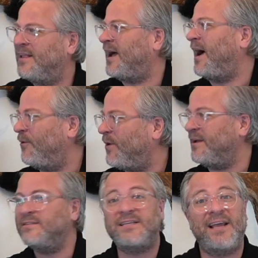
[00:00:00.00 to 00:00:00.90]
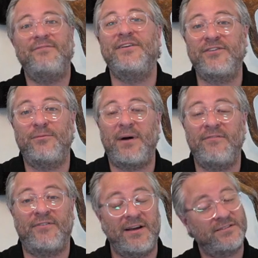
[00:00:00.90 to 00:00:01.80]
I went and visited my
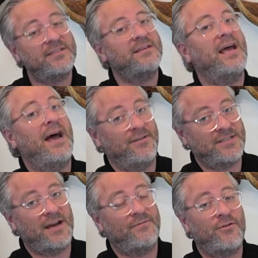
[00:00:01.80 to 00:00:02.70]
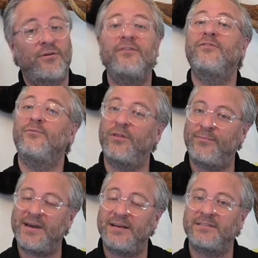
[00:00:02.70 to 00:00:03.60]
friends, outside of course, with a
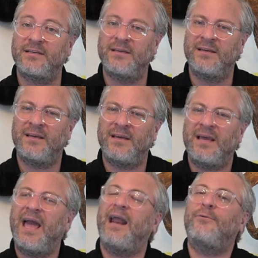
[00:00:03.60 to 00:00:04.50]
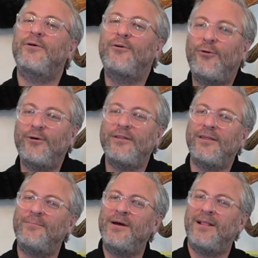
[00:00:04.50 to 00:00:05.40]
mask, and I recorded
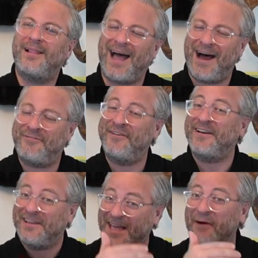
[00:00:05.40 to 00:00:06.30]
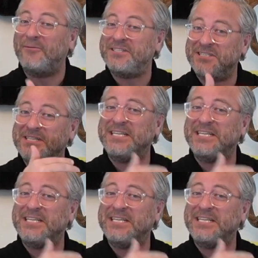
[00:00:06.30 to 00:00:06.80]
them laughing, and that wasn't an